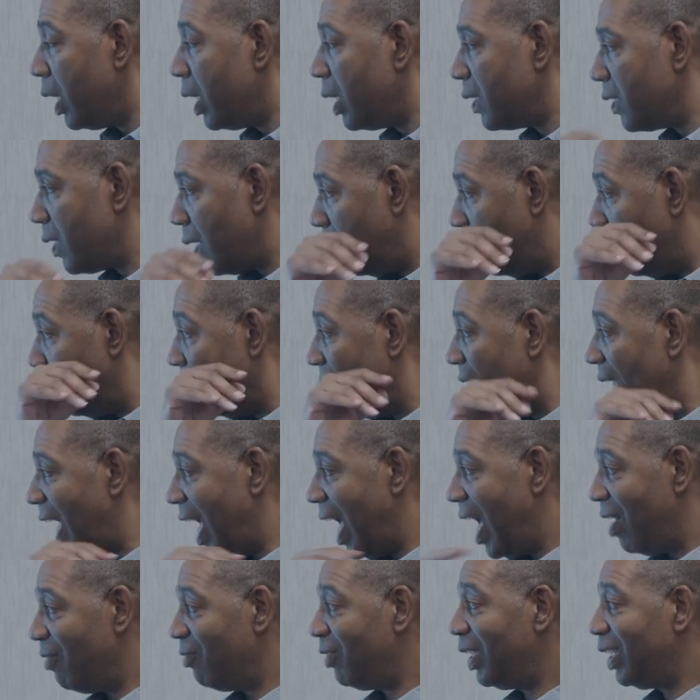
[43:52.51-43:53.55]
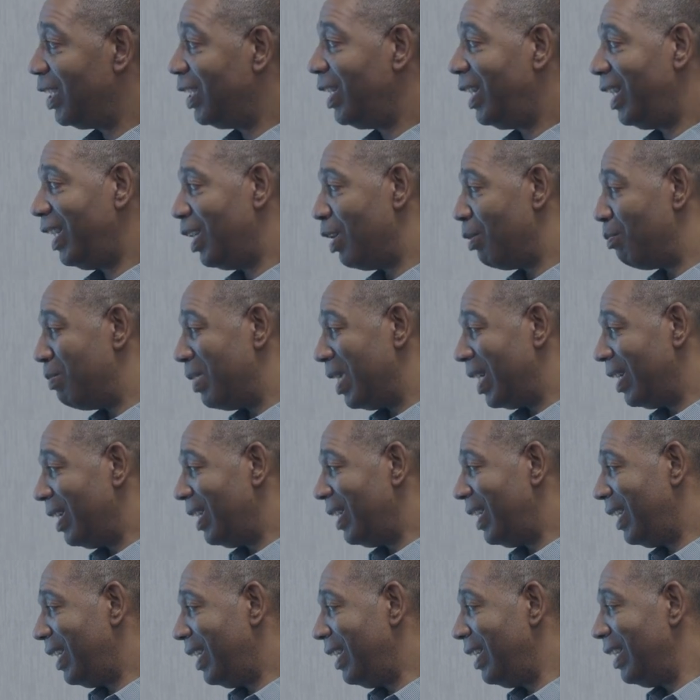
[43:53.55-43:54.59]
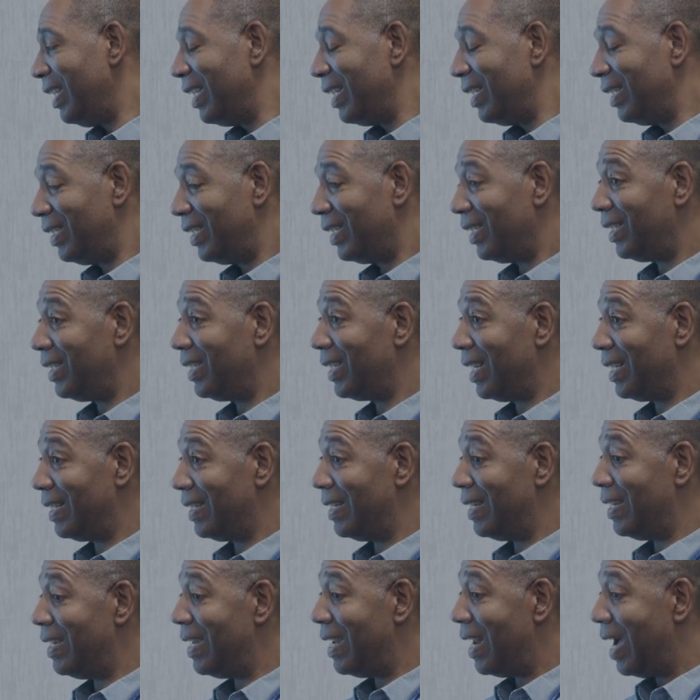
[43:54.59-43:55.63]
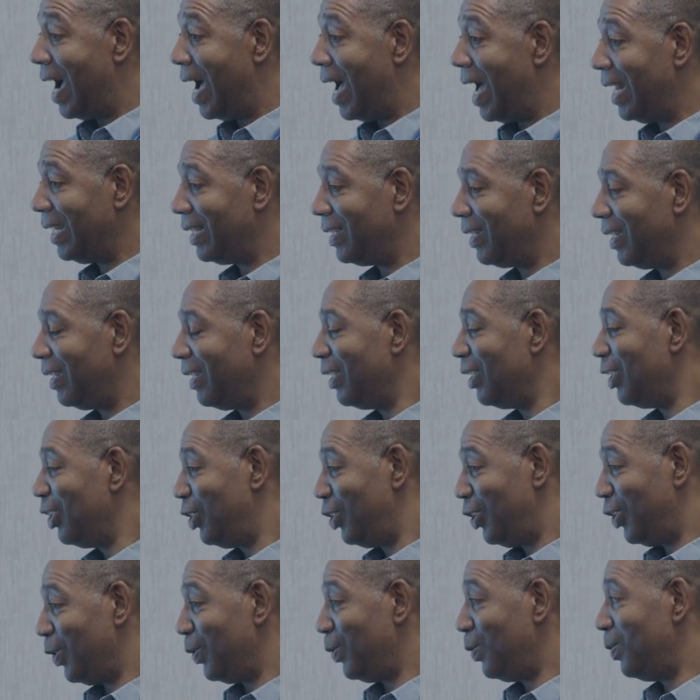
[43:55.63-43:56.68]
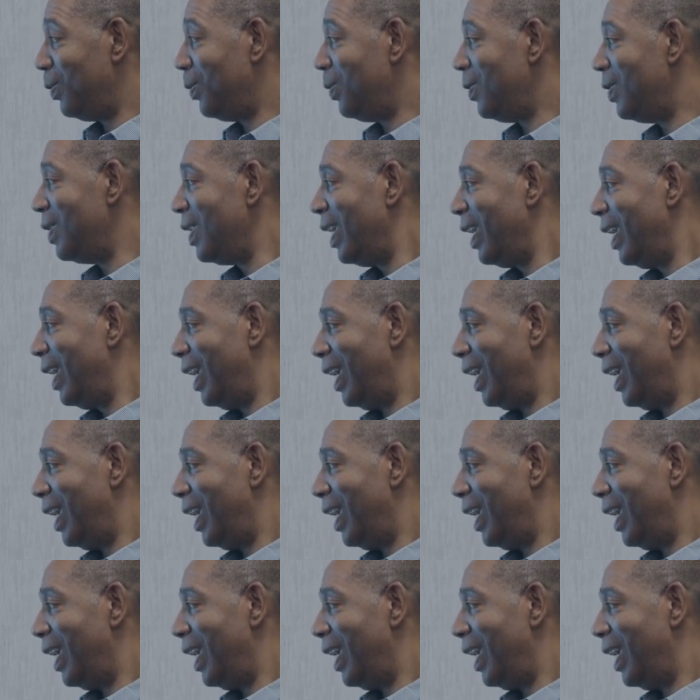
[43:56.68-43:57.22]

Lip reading: So having the ability to just not choose